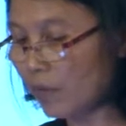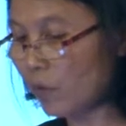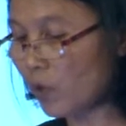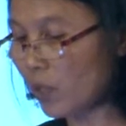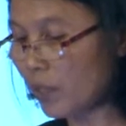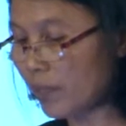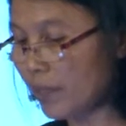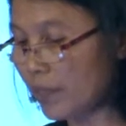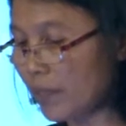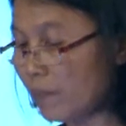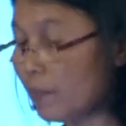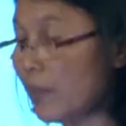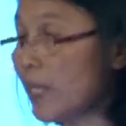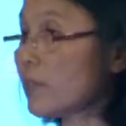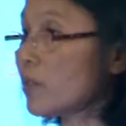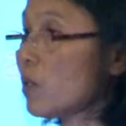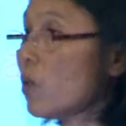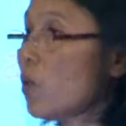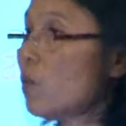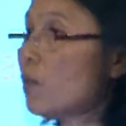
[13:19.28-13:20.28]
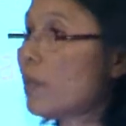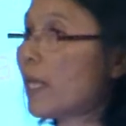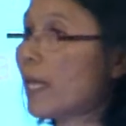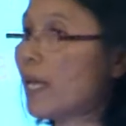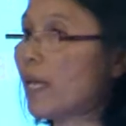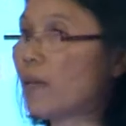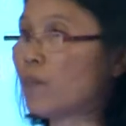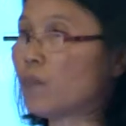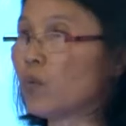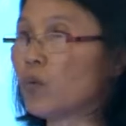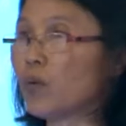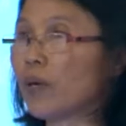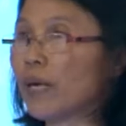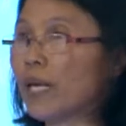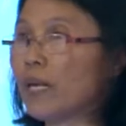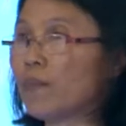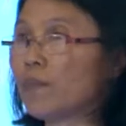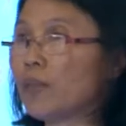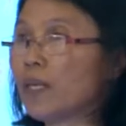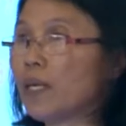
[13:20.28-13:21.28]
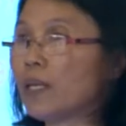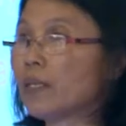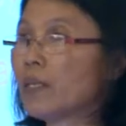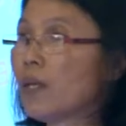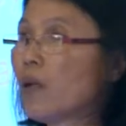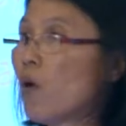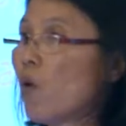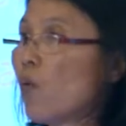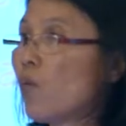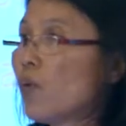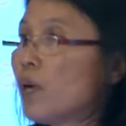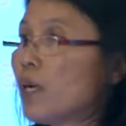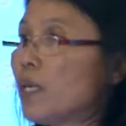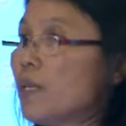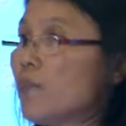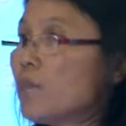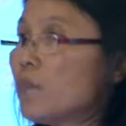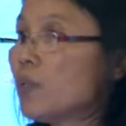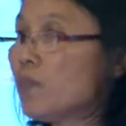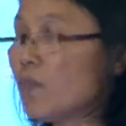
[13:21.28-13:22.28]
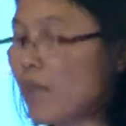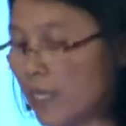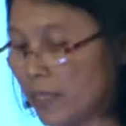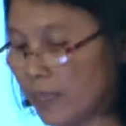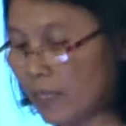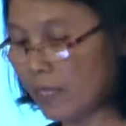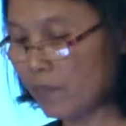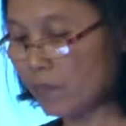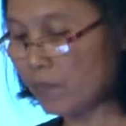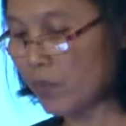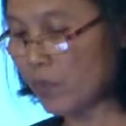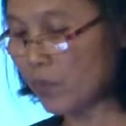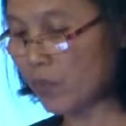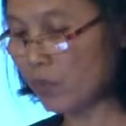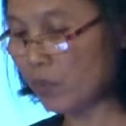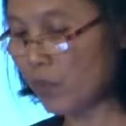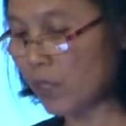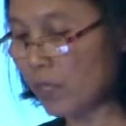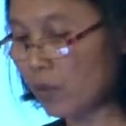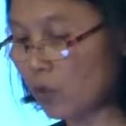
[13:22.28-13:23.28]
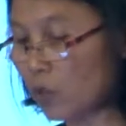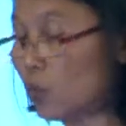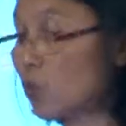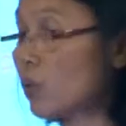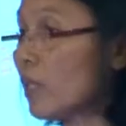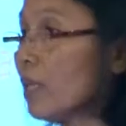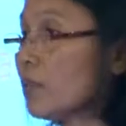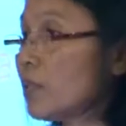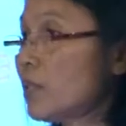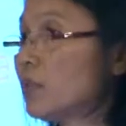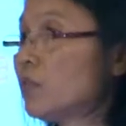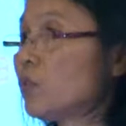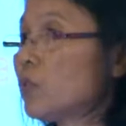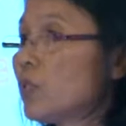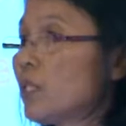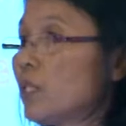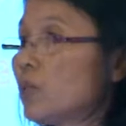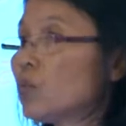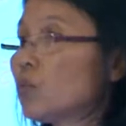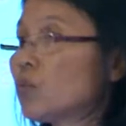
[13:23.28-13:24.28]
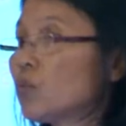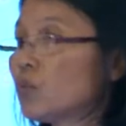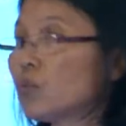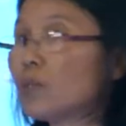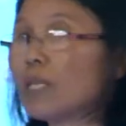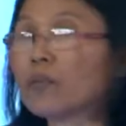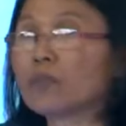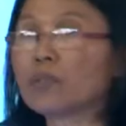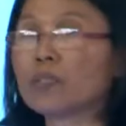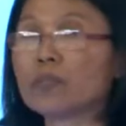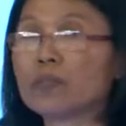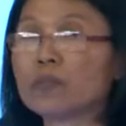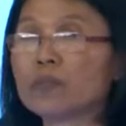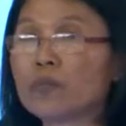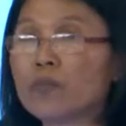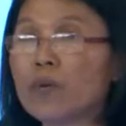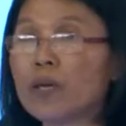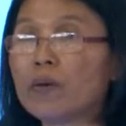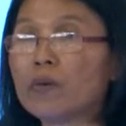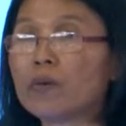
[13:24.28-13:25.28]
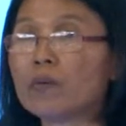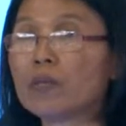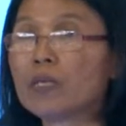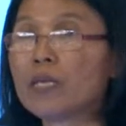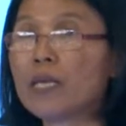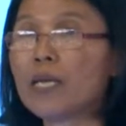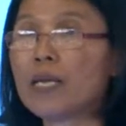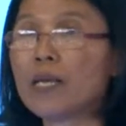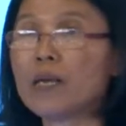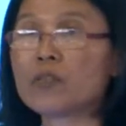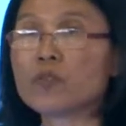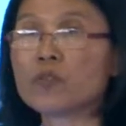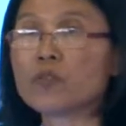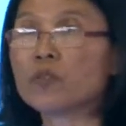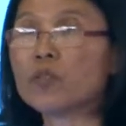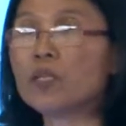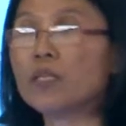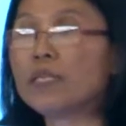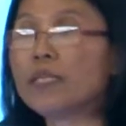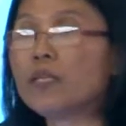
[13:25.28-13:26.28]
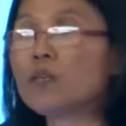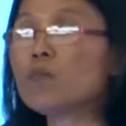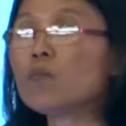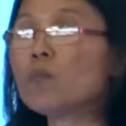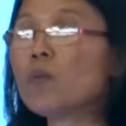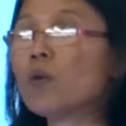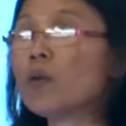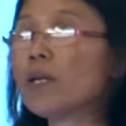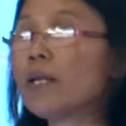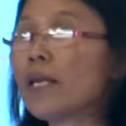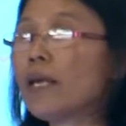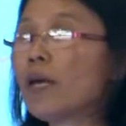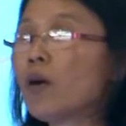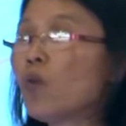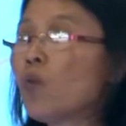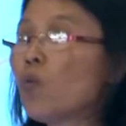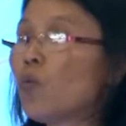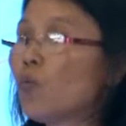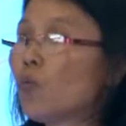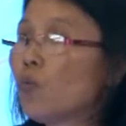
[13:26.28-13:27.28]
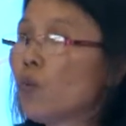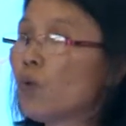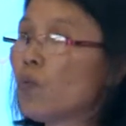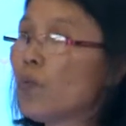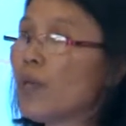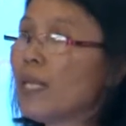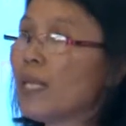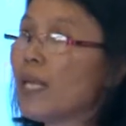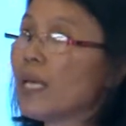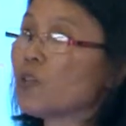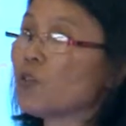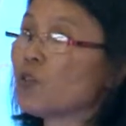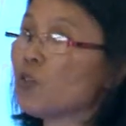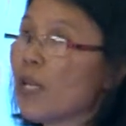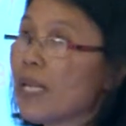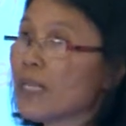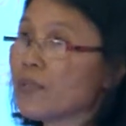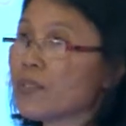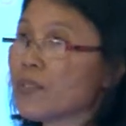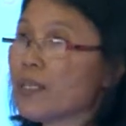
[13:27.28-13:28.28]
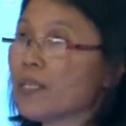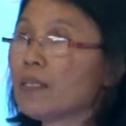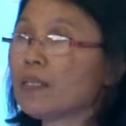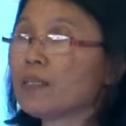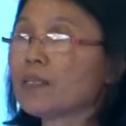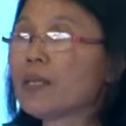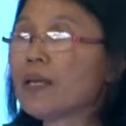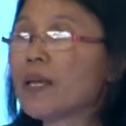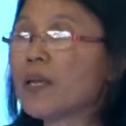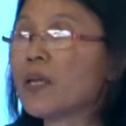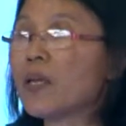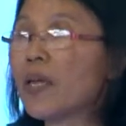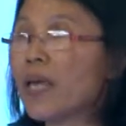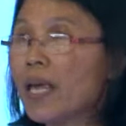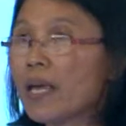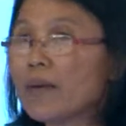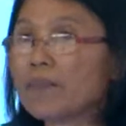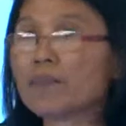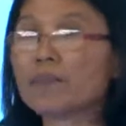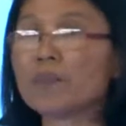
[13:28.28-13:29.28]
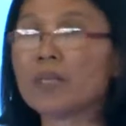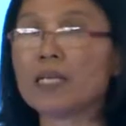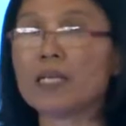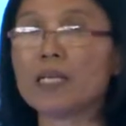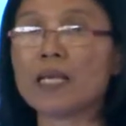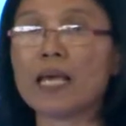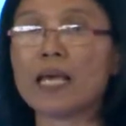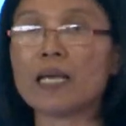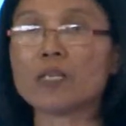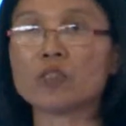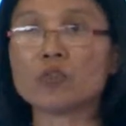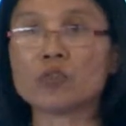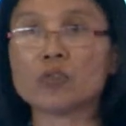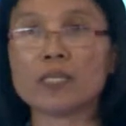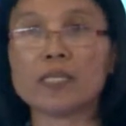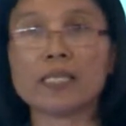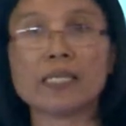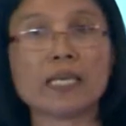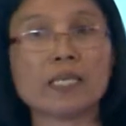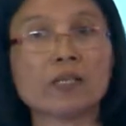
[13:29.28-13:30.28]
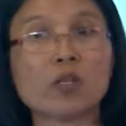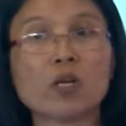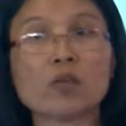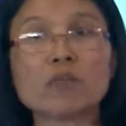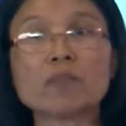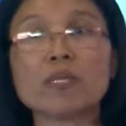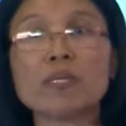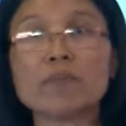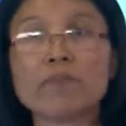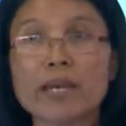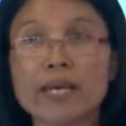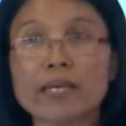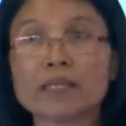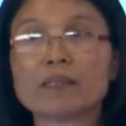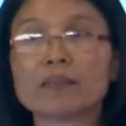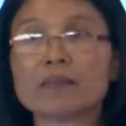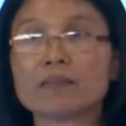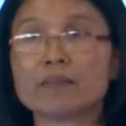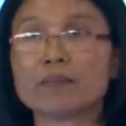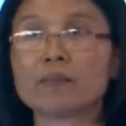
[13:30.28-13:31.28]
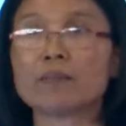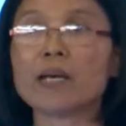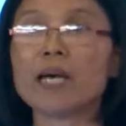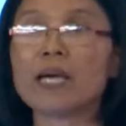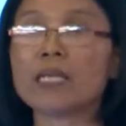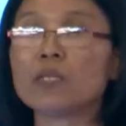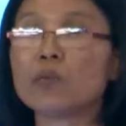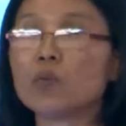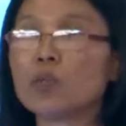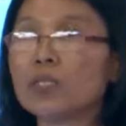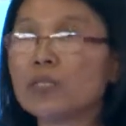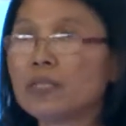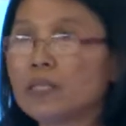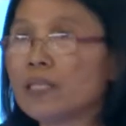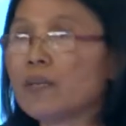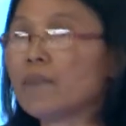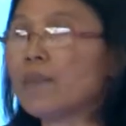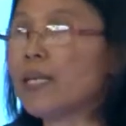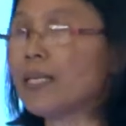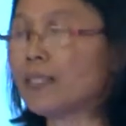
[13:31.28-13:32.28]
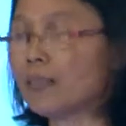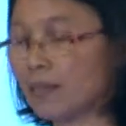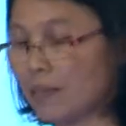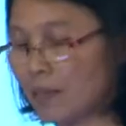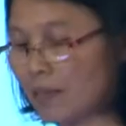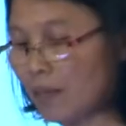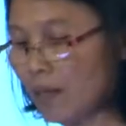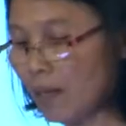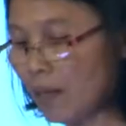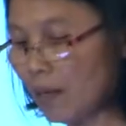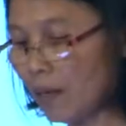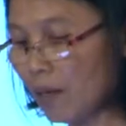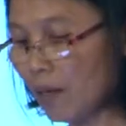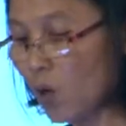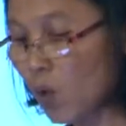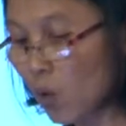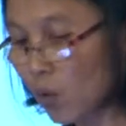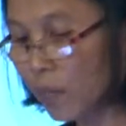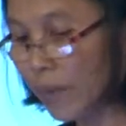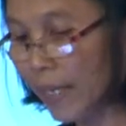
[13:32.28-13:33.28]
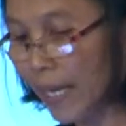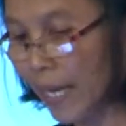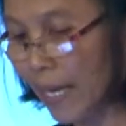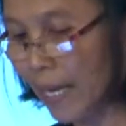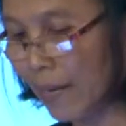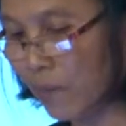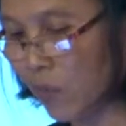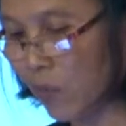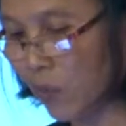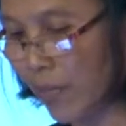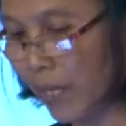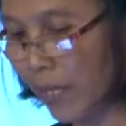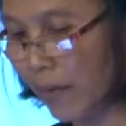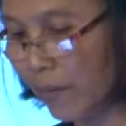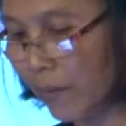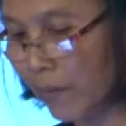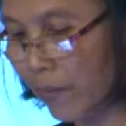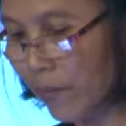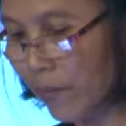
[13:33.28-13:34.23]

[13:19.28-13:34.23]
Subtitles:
volunteer-based home care program that were implemented between 2003 to 2012. So the new model will be addressing gaps that actually cannot be met by the volunteer-based home care model.